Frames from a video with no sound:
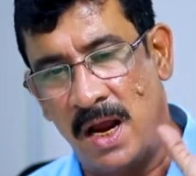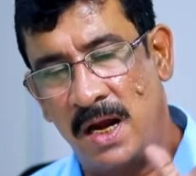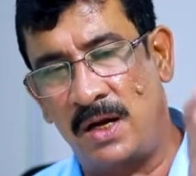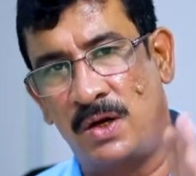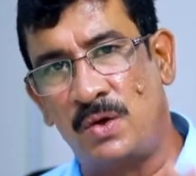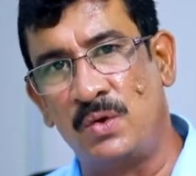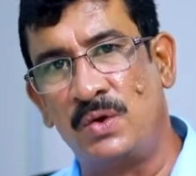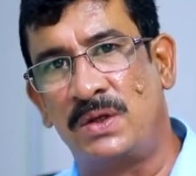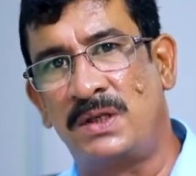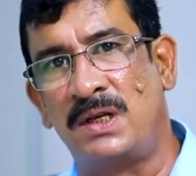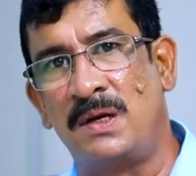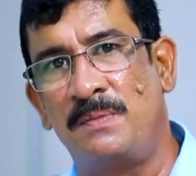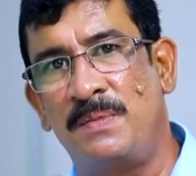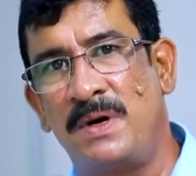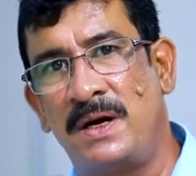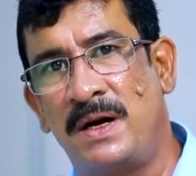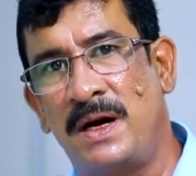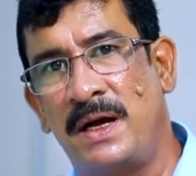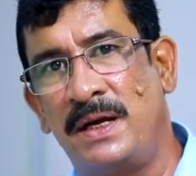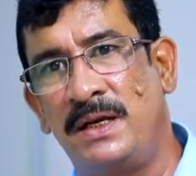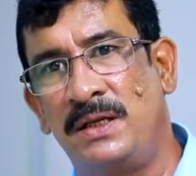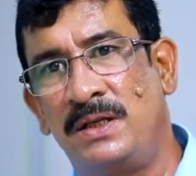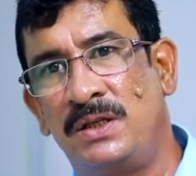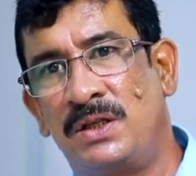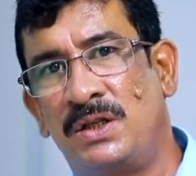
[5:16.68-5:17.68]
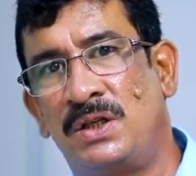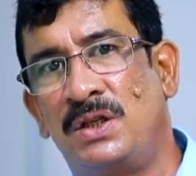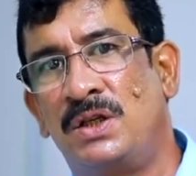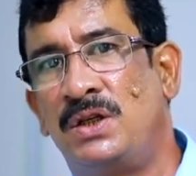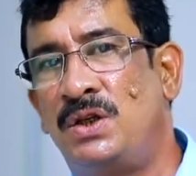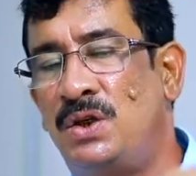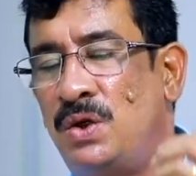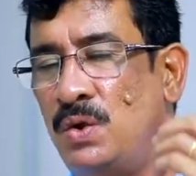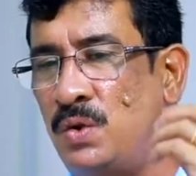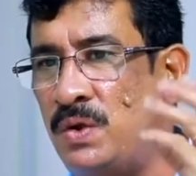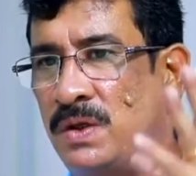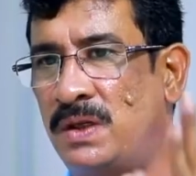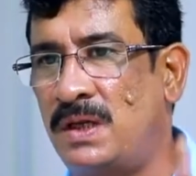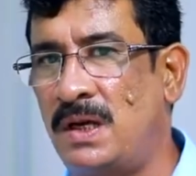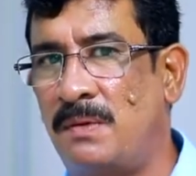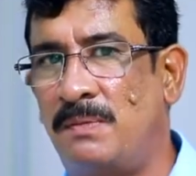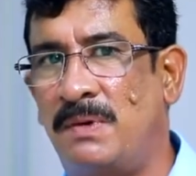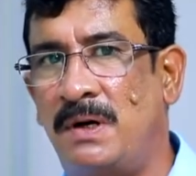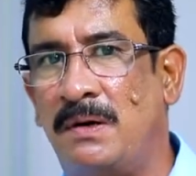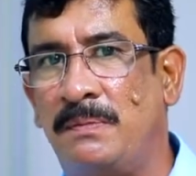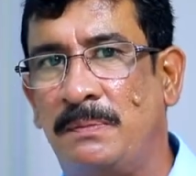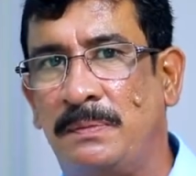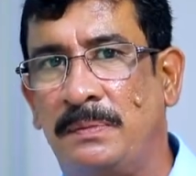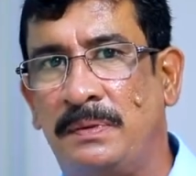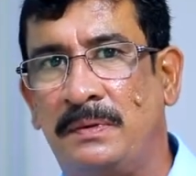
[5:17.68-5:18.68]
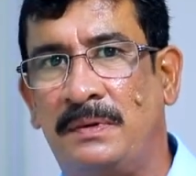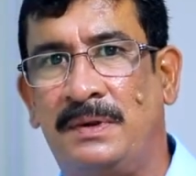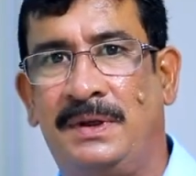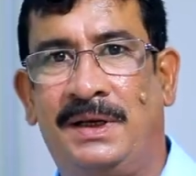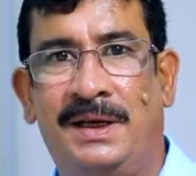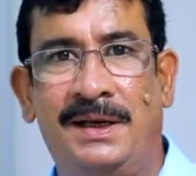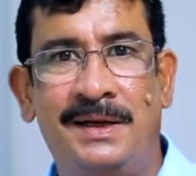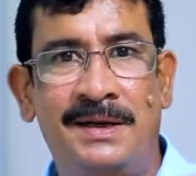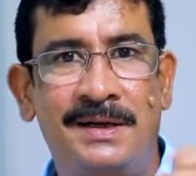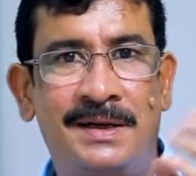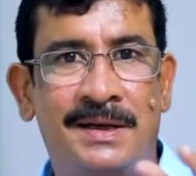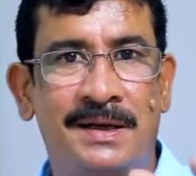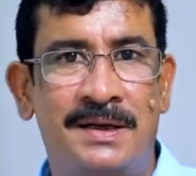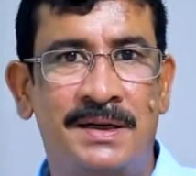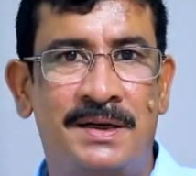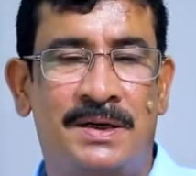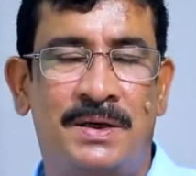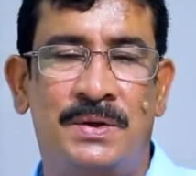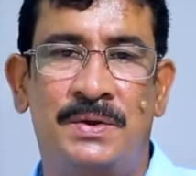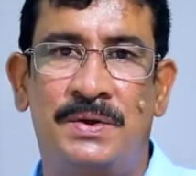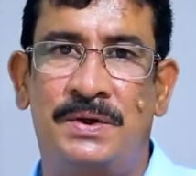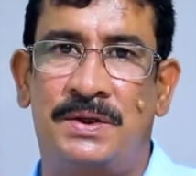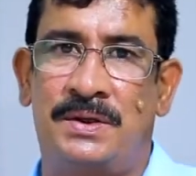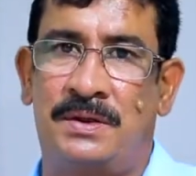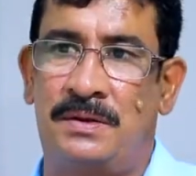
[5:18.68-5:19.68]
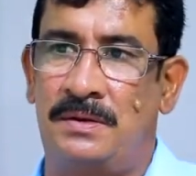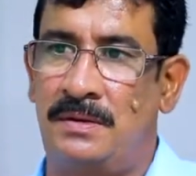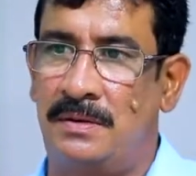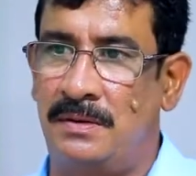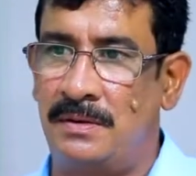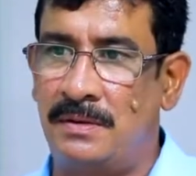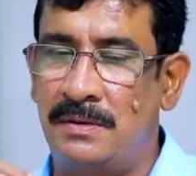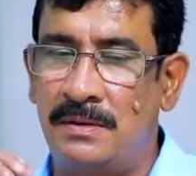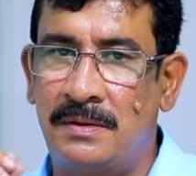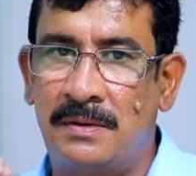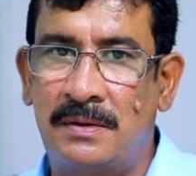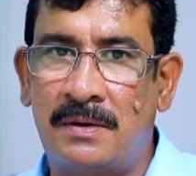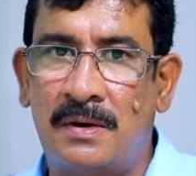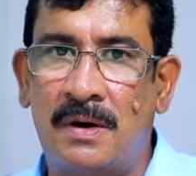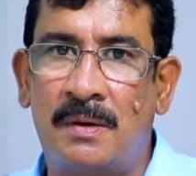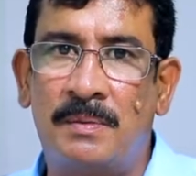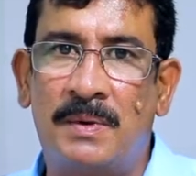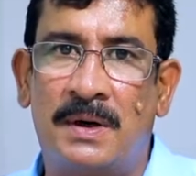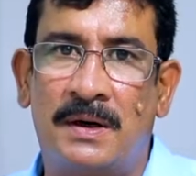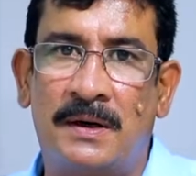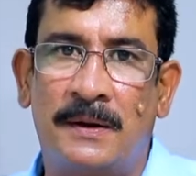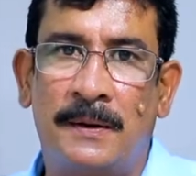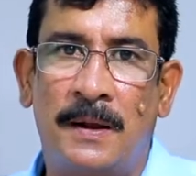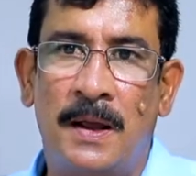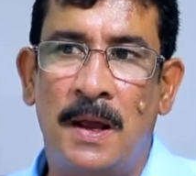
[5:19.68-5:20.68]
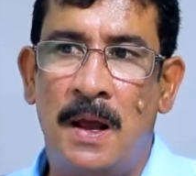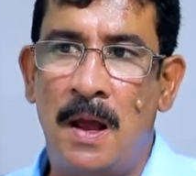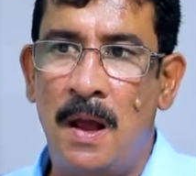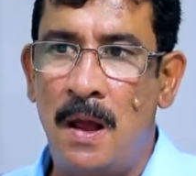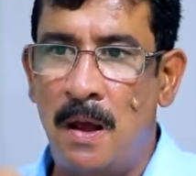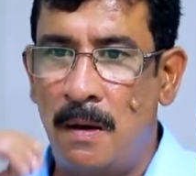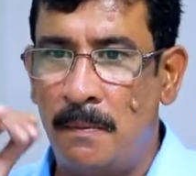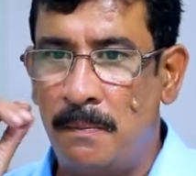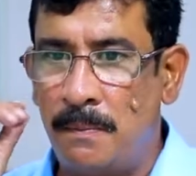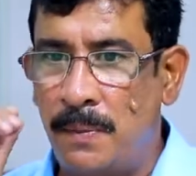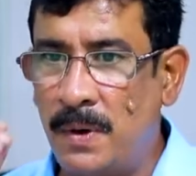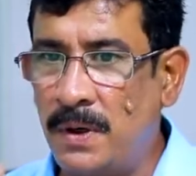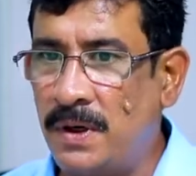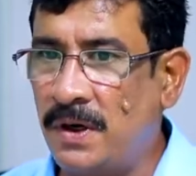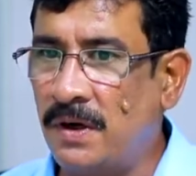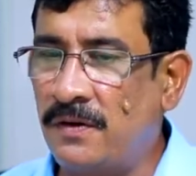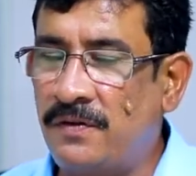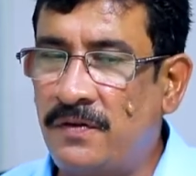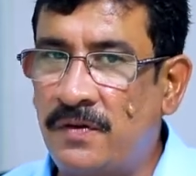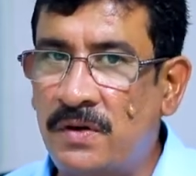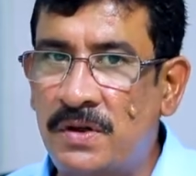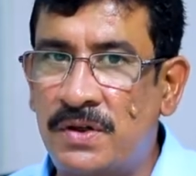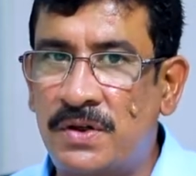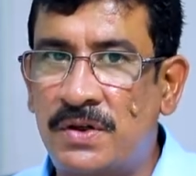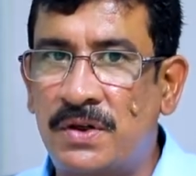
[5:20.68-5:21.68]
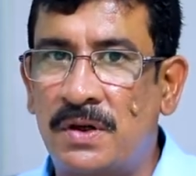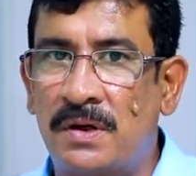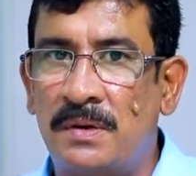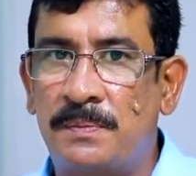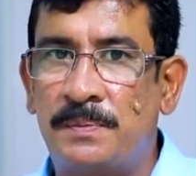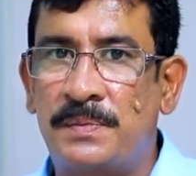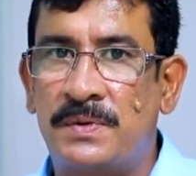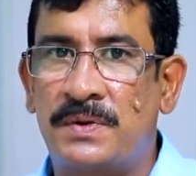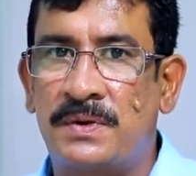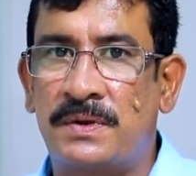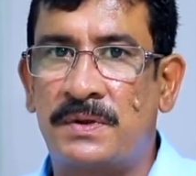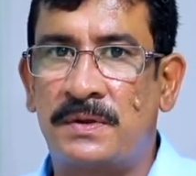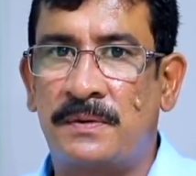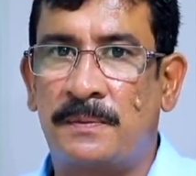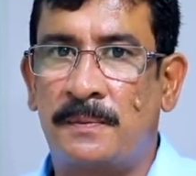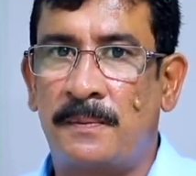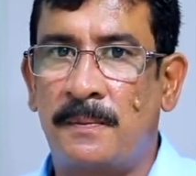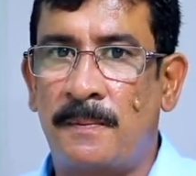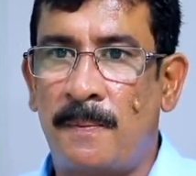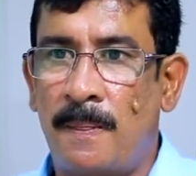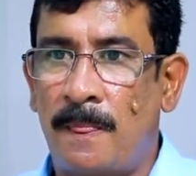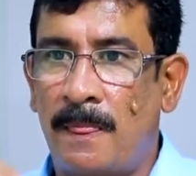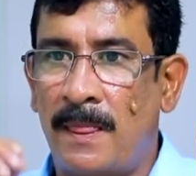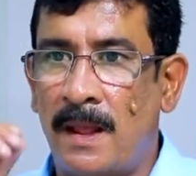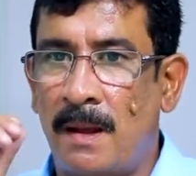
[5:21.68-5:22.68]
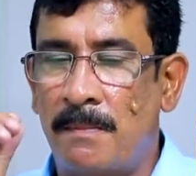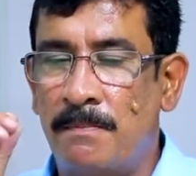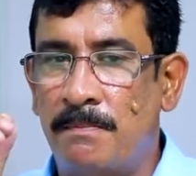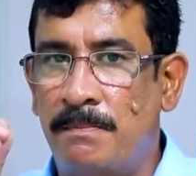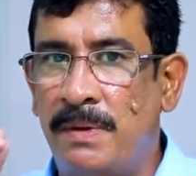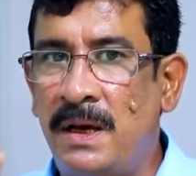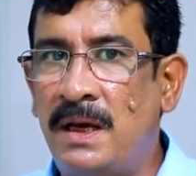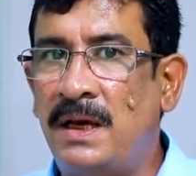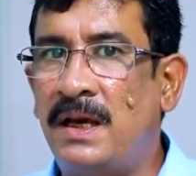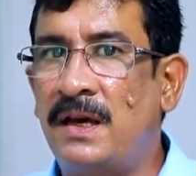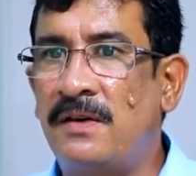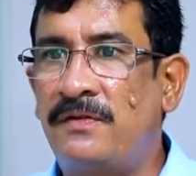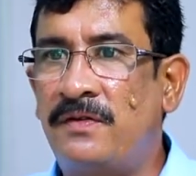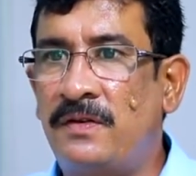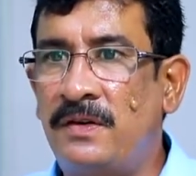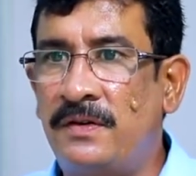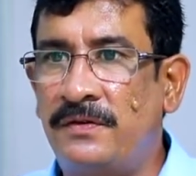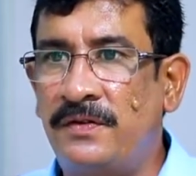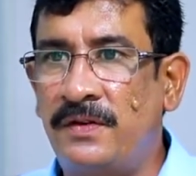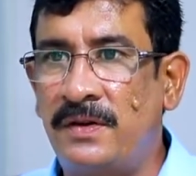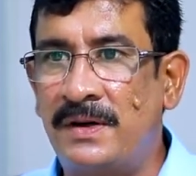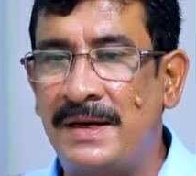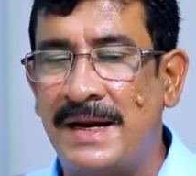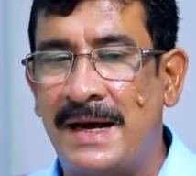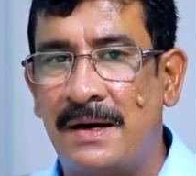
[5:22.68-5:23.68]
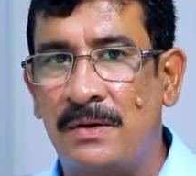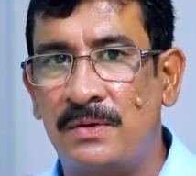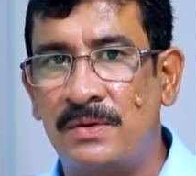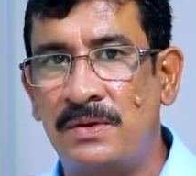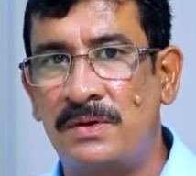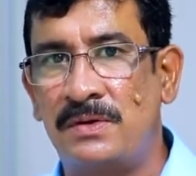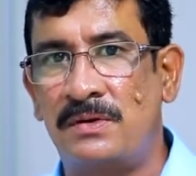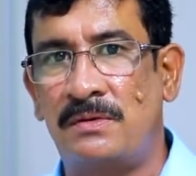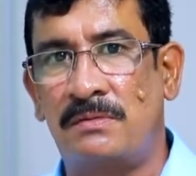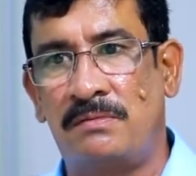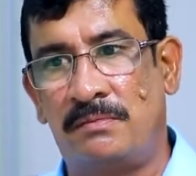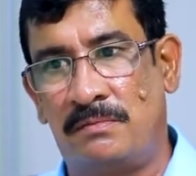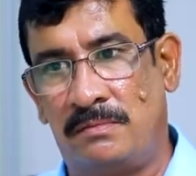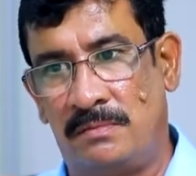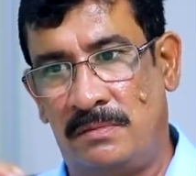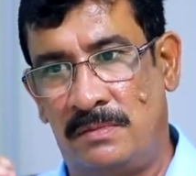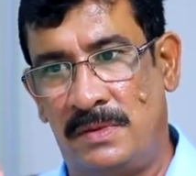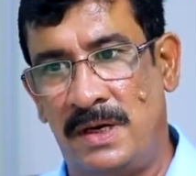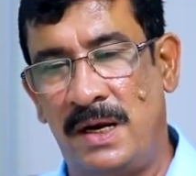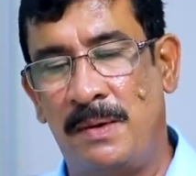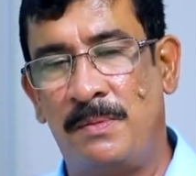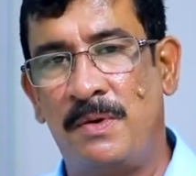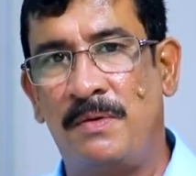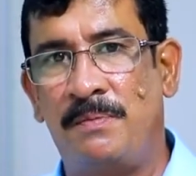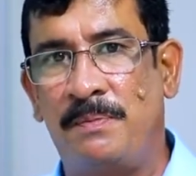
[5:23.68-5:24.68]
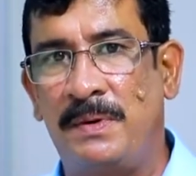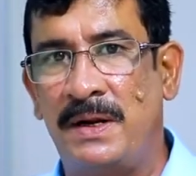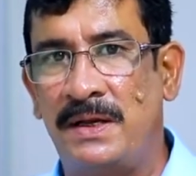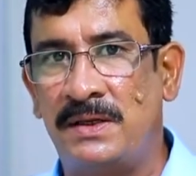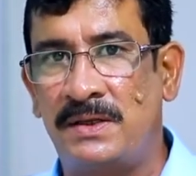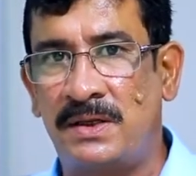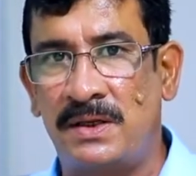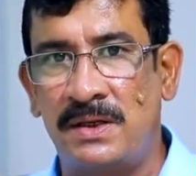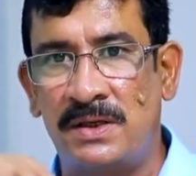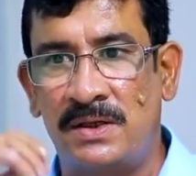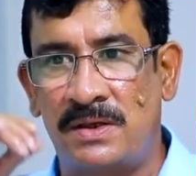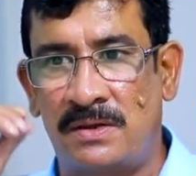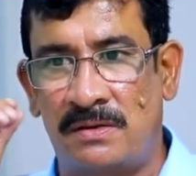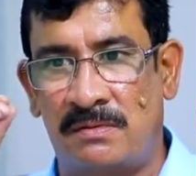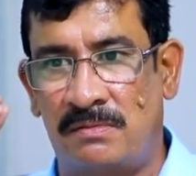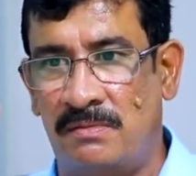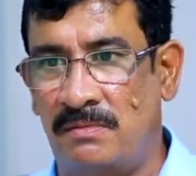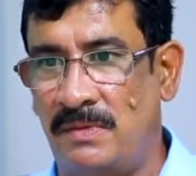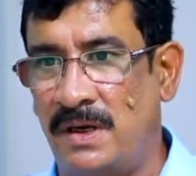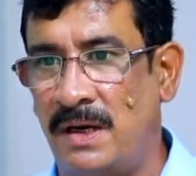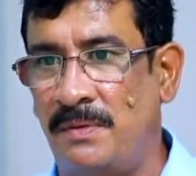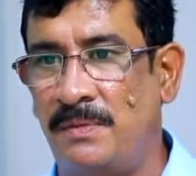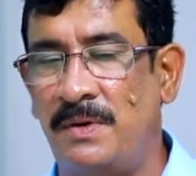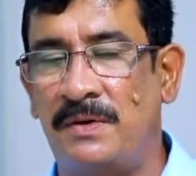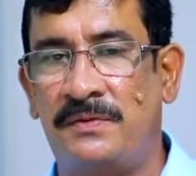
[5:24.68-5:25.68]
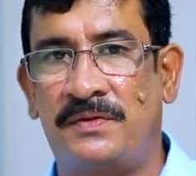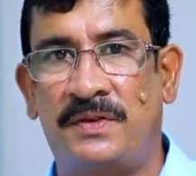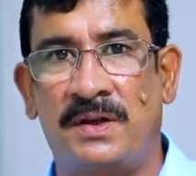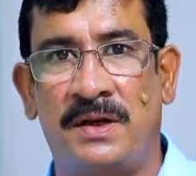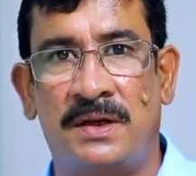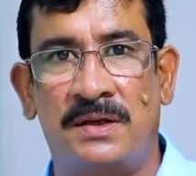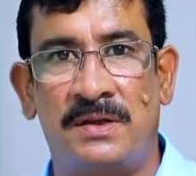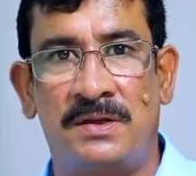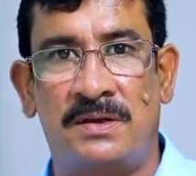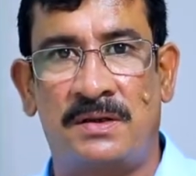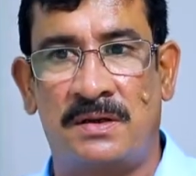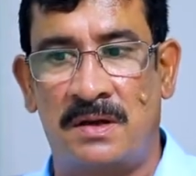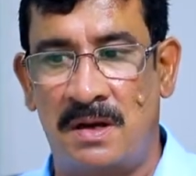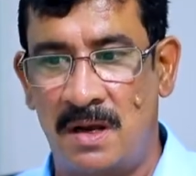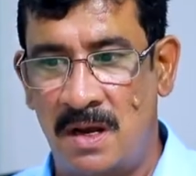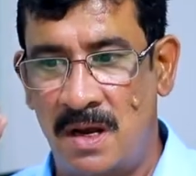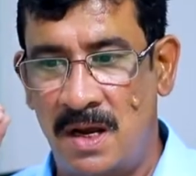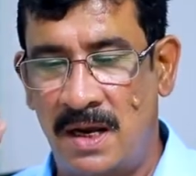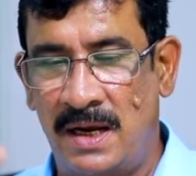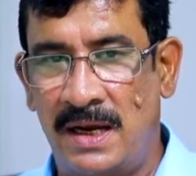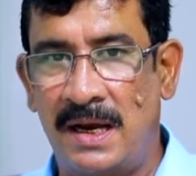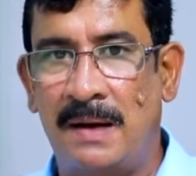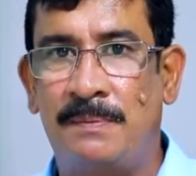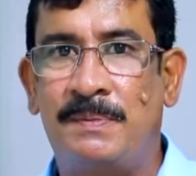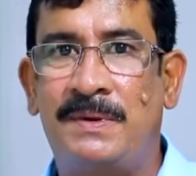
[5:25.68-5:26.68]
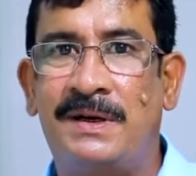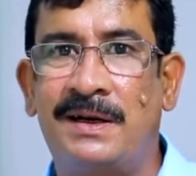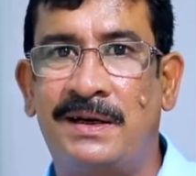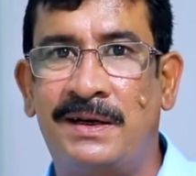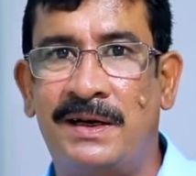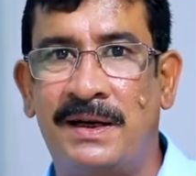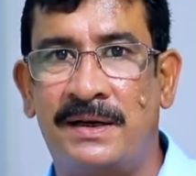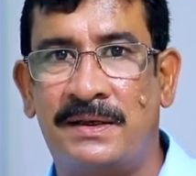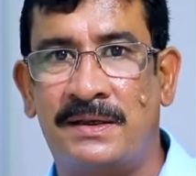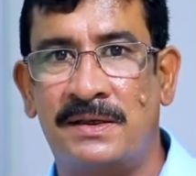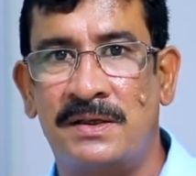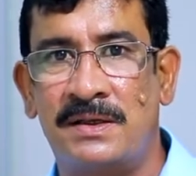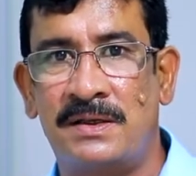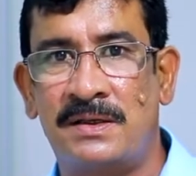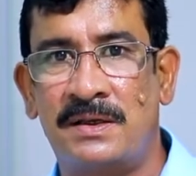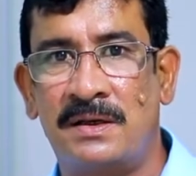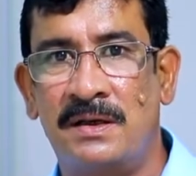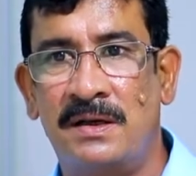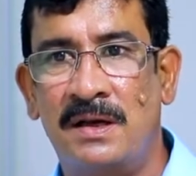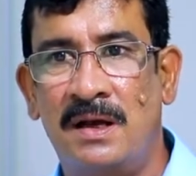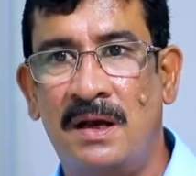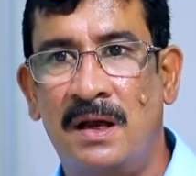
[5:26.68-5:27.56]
To summarize, to sum up, in conclusion, comma, put your full stops, be careful of your nouns, name of places, name of things, capital letters.